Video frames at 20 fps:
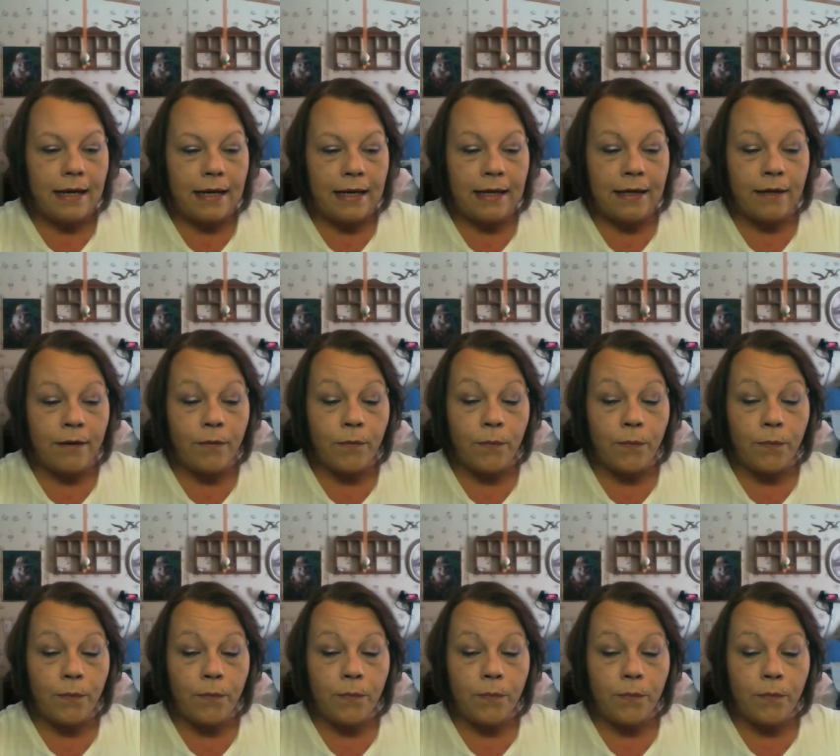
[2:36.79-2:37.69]
it
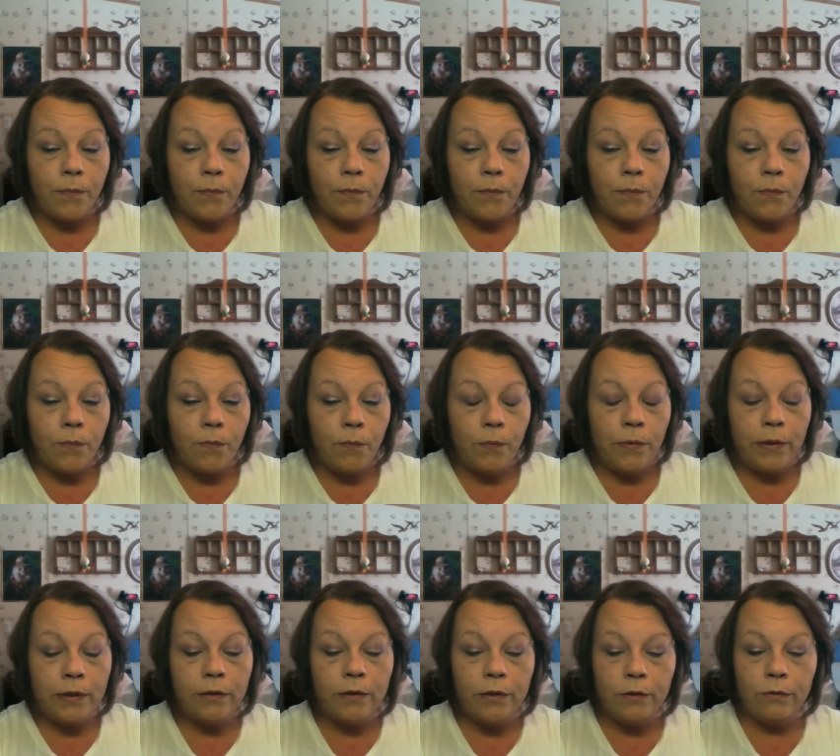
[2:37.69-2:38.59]

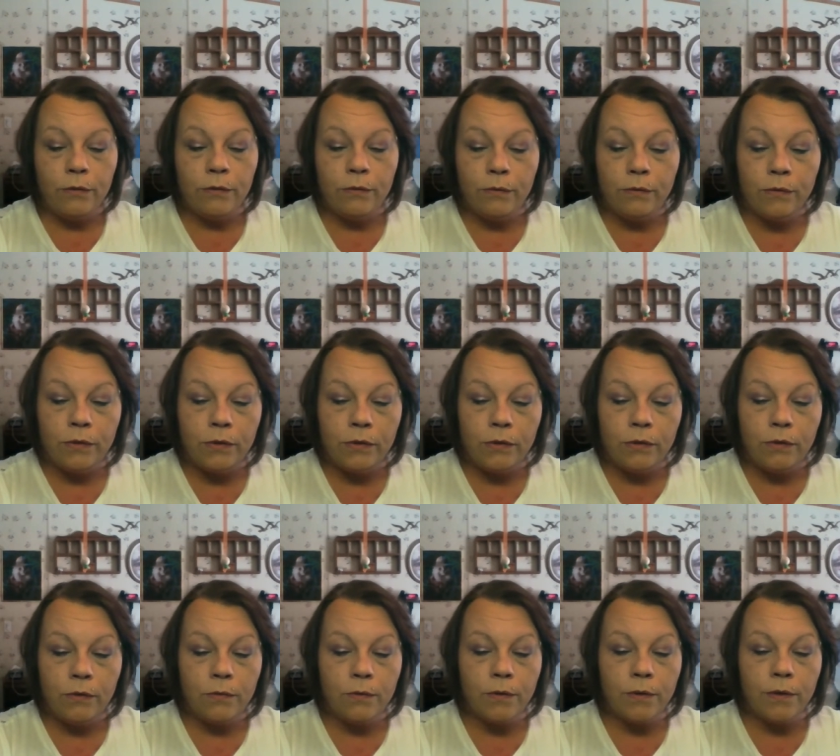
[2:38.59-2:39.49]
will use
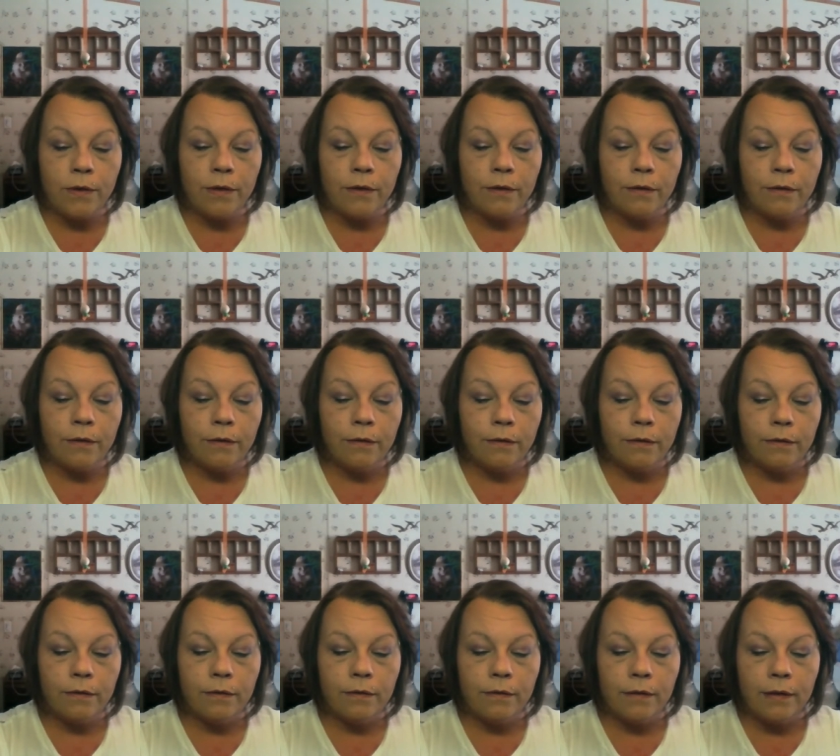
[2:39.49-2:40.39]
your
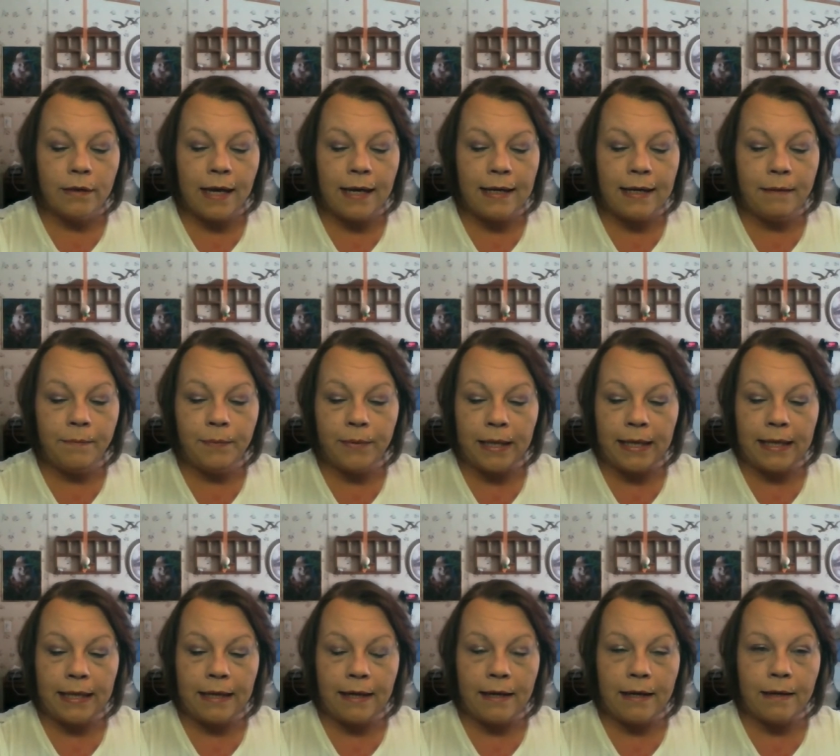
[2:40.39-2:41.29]
cutting
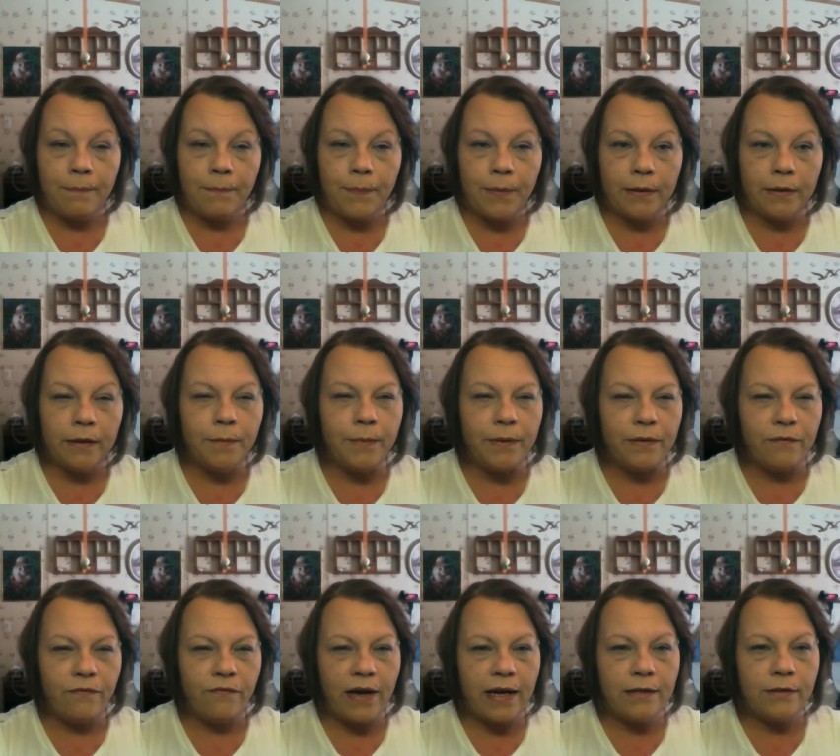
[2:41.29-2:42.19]
blade up a little bit
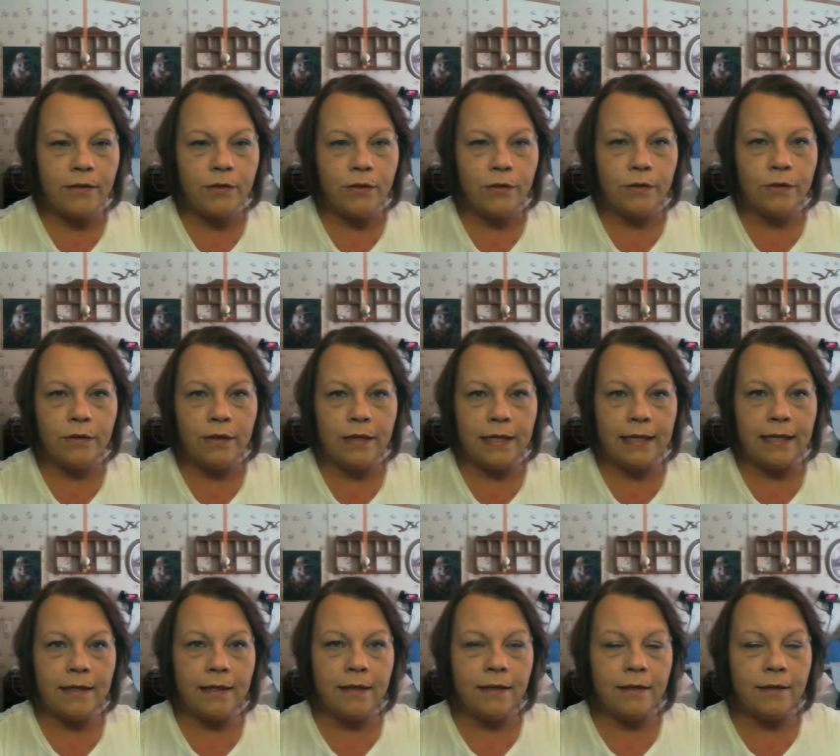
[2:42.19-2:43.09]
faster
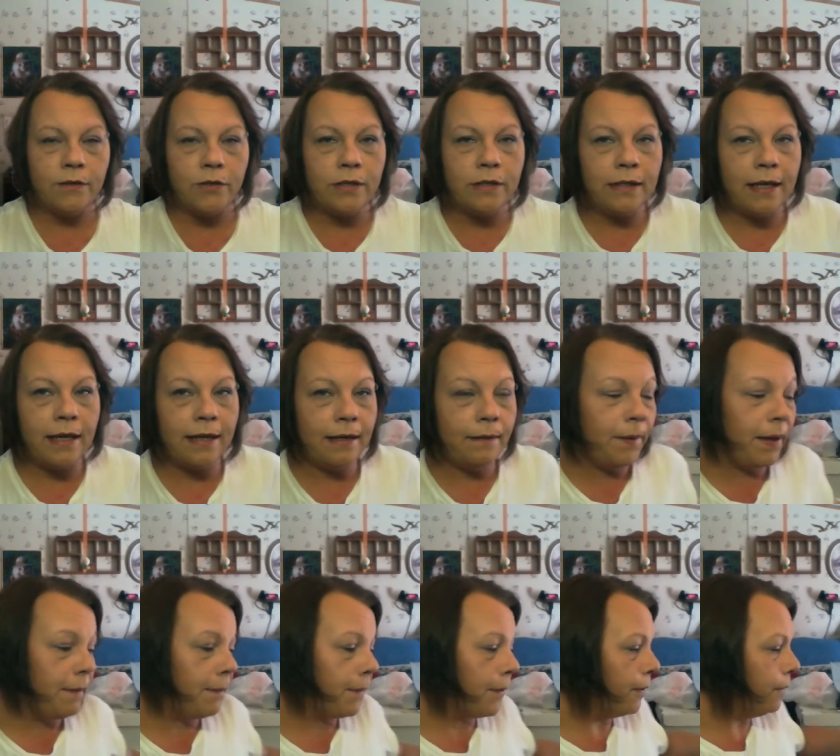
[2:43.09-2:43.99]
than just cutting
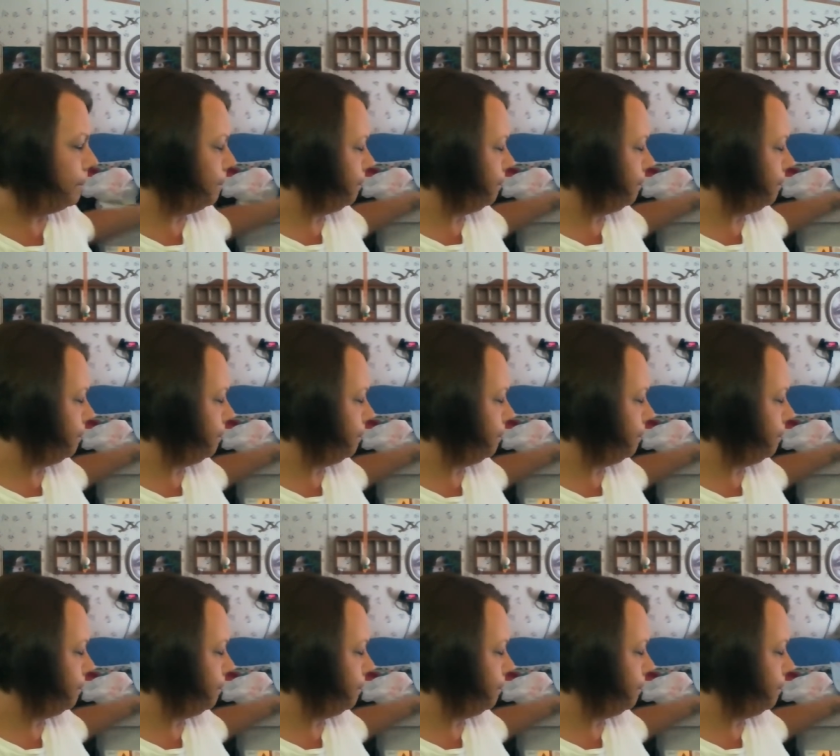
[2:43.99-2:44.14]
paper.